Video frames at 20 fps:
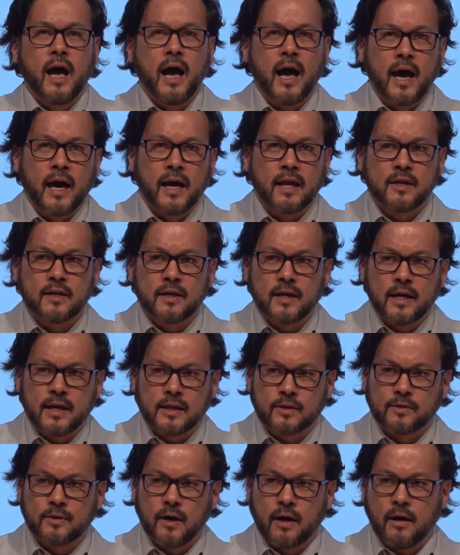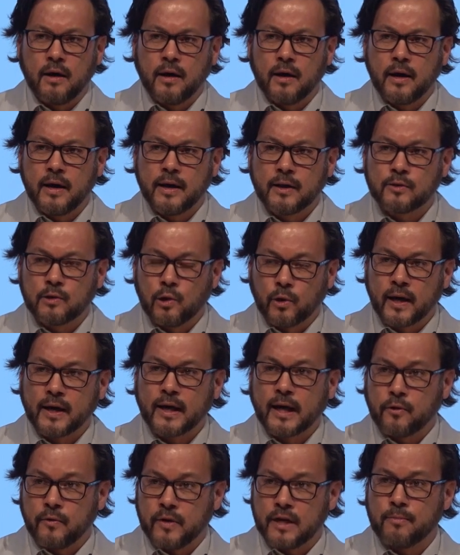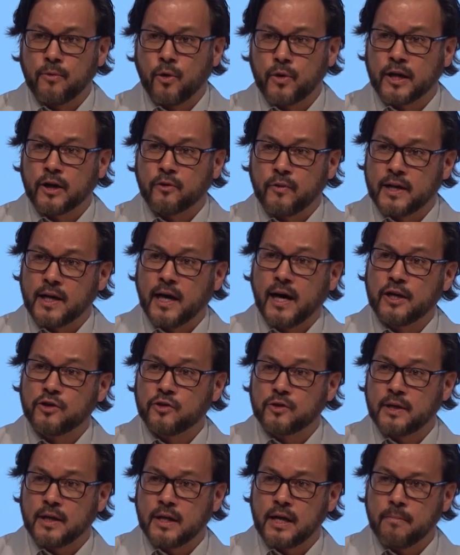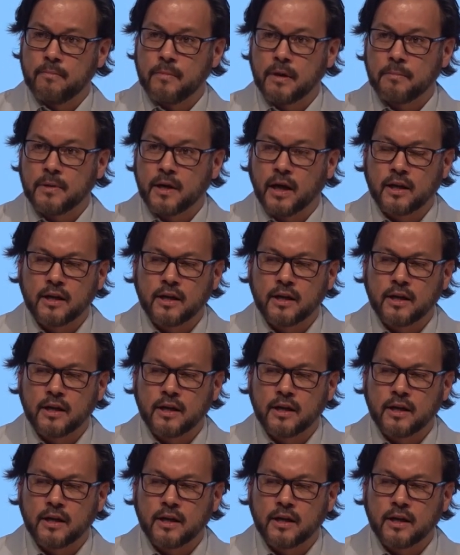and it's looking at green ammonia and green hydrogen in Namibia.